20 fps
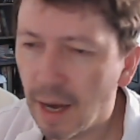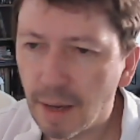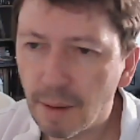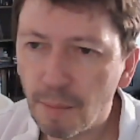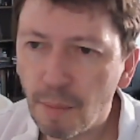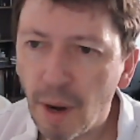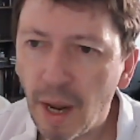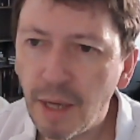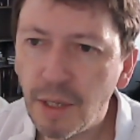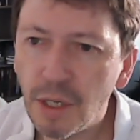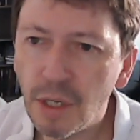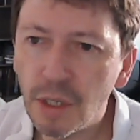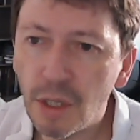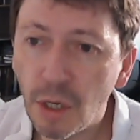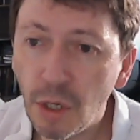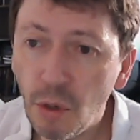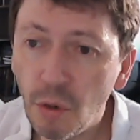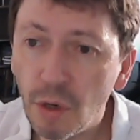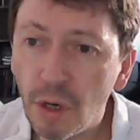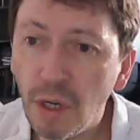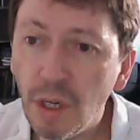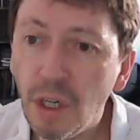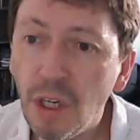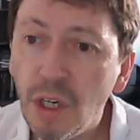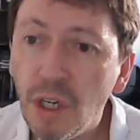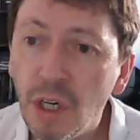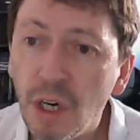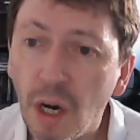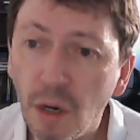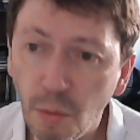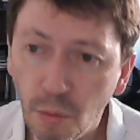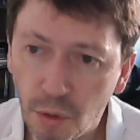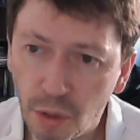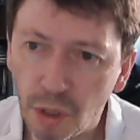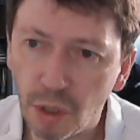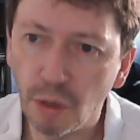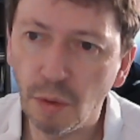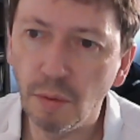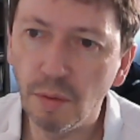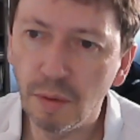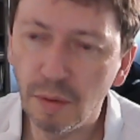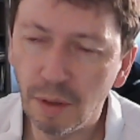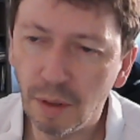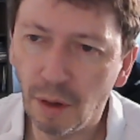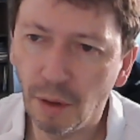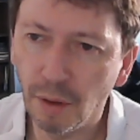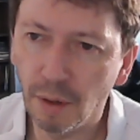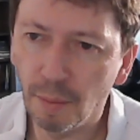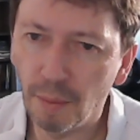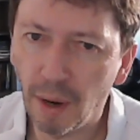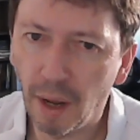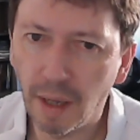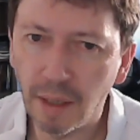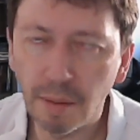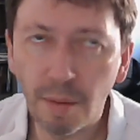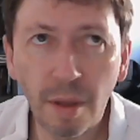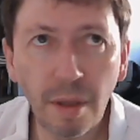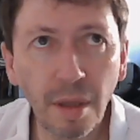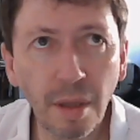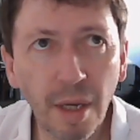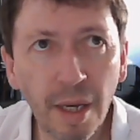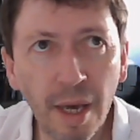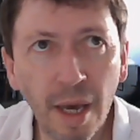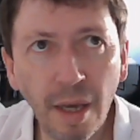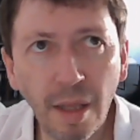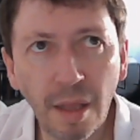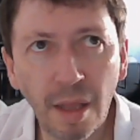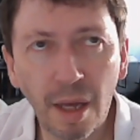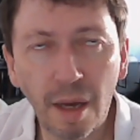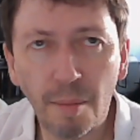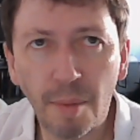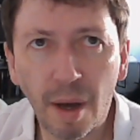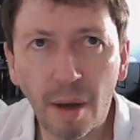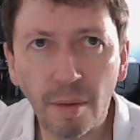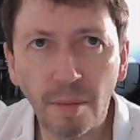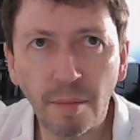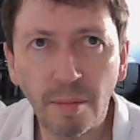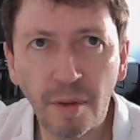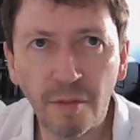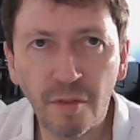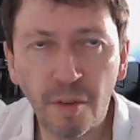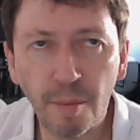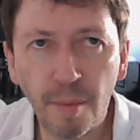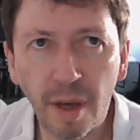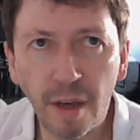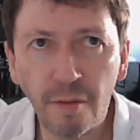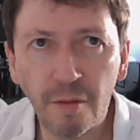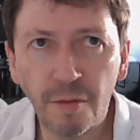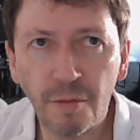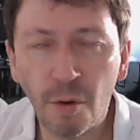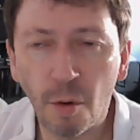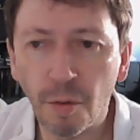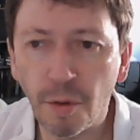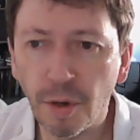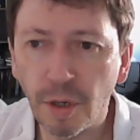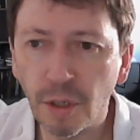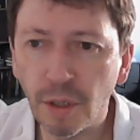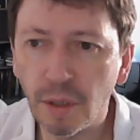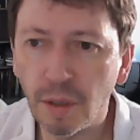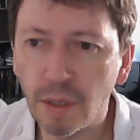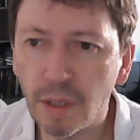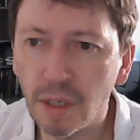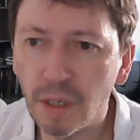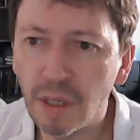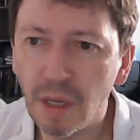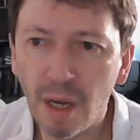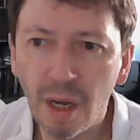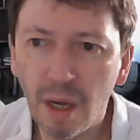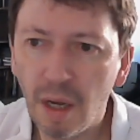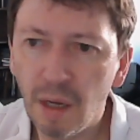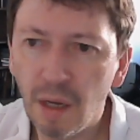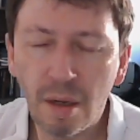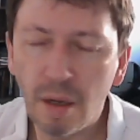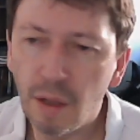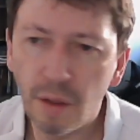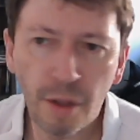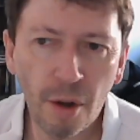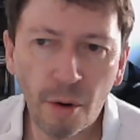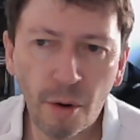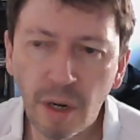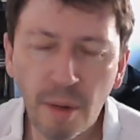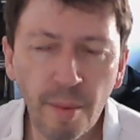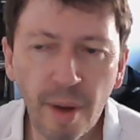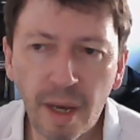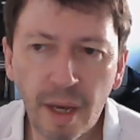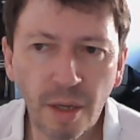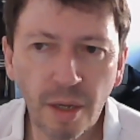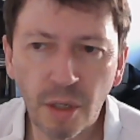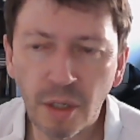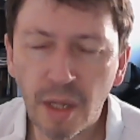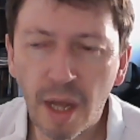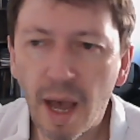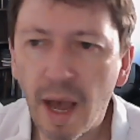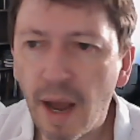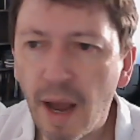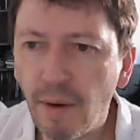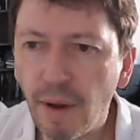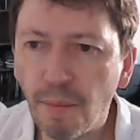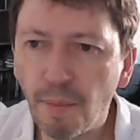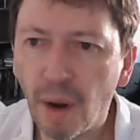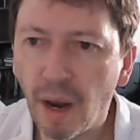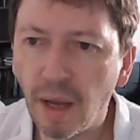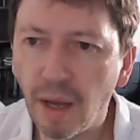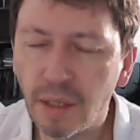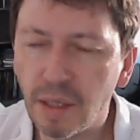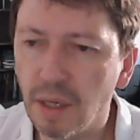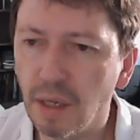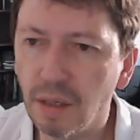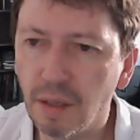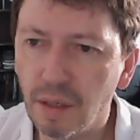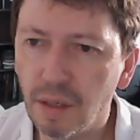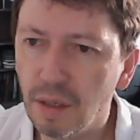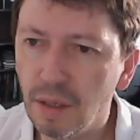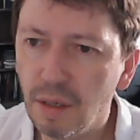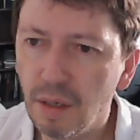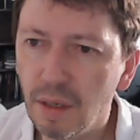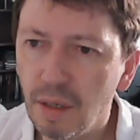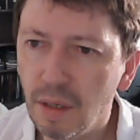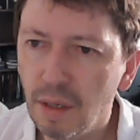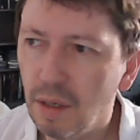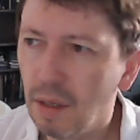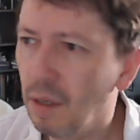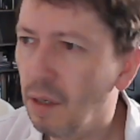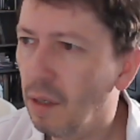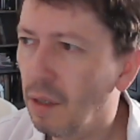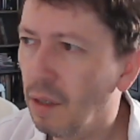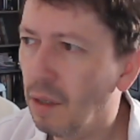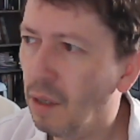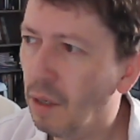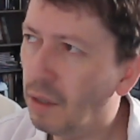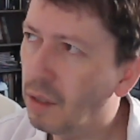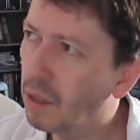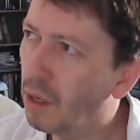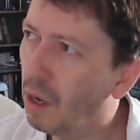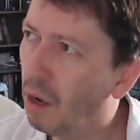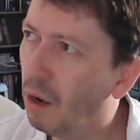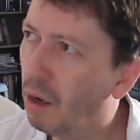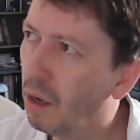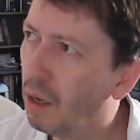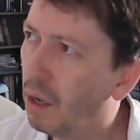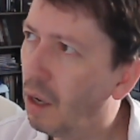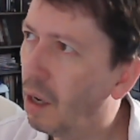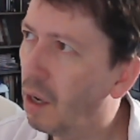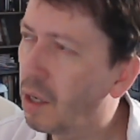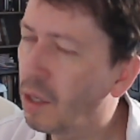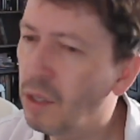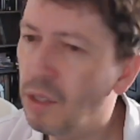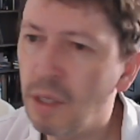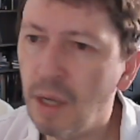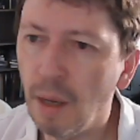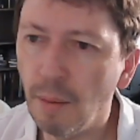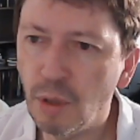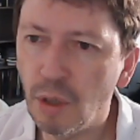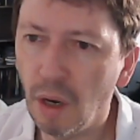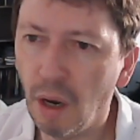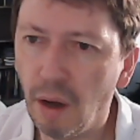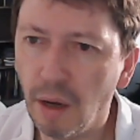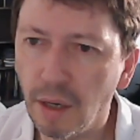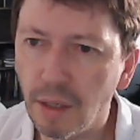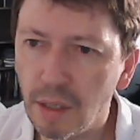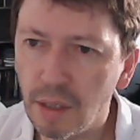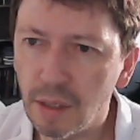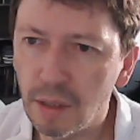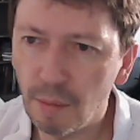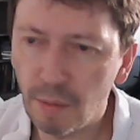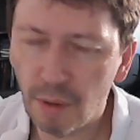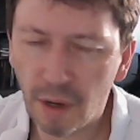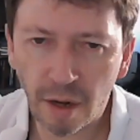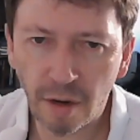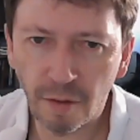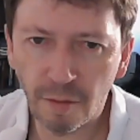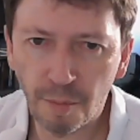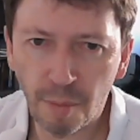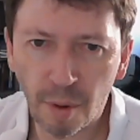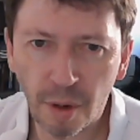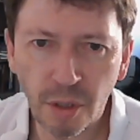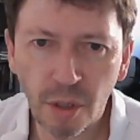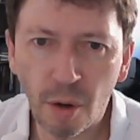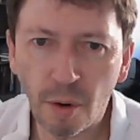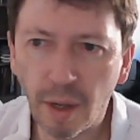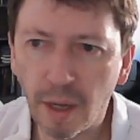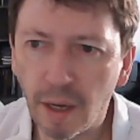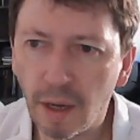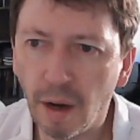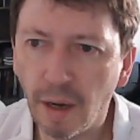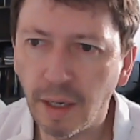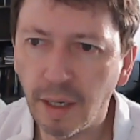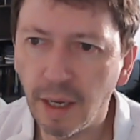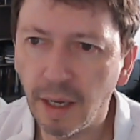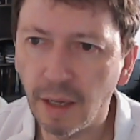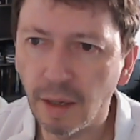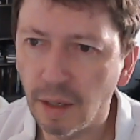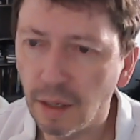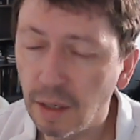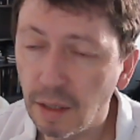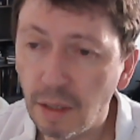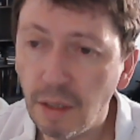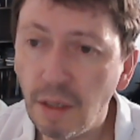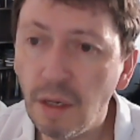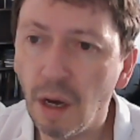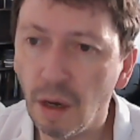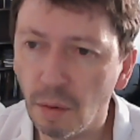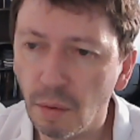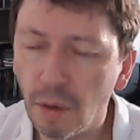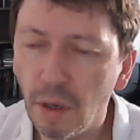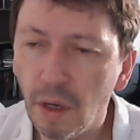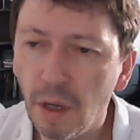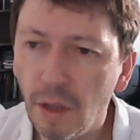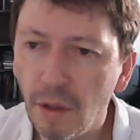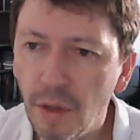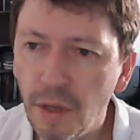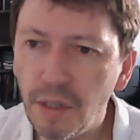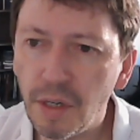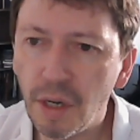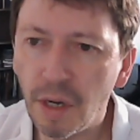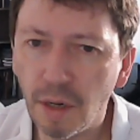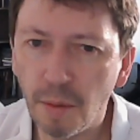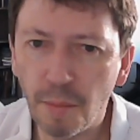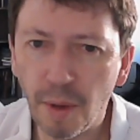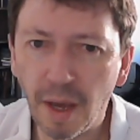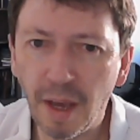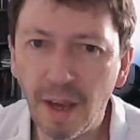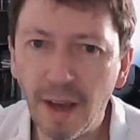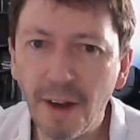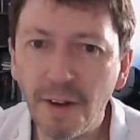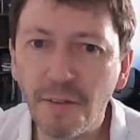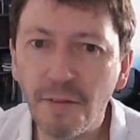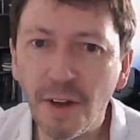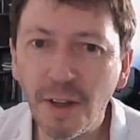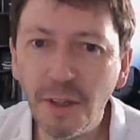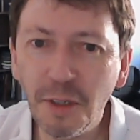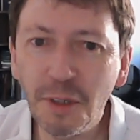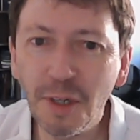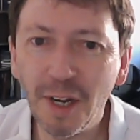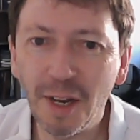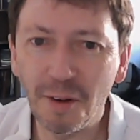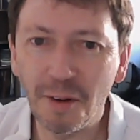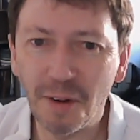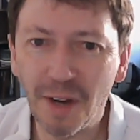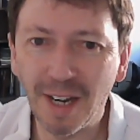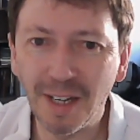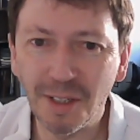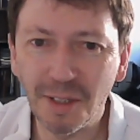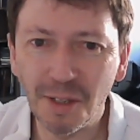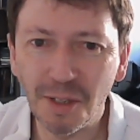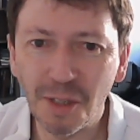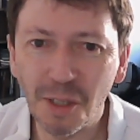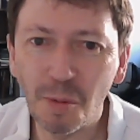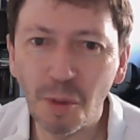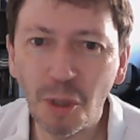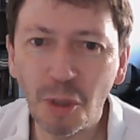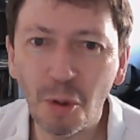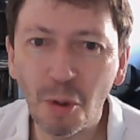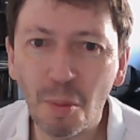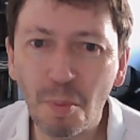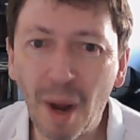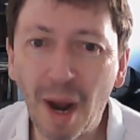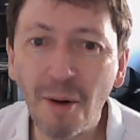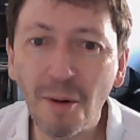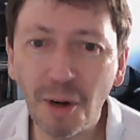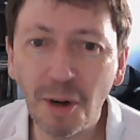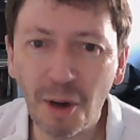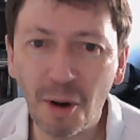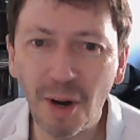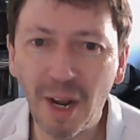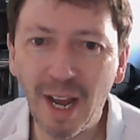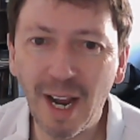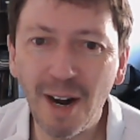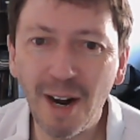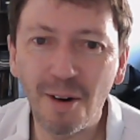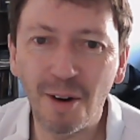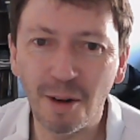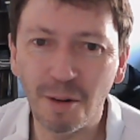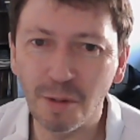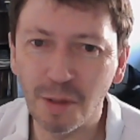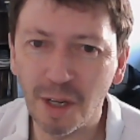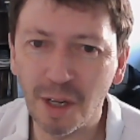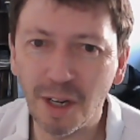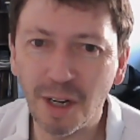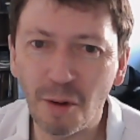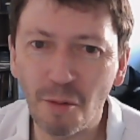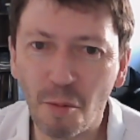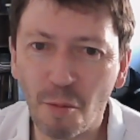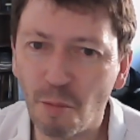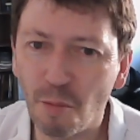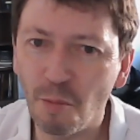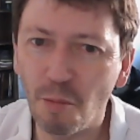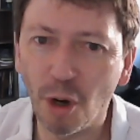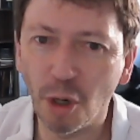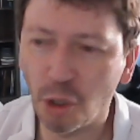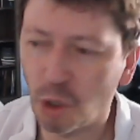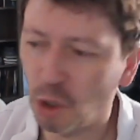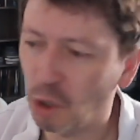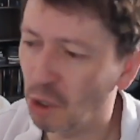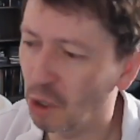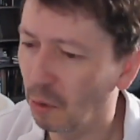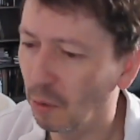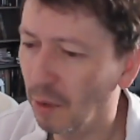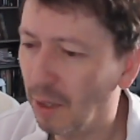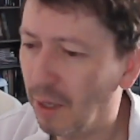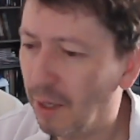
places that you can go to on the plains. But I think the key thing for me for 4th edition is they're not going to make it just airy places that are conceptualized in some kind of platonic ideal. No. These are going to be adventure locations which your Paragon heroes are going to rush to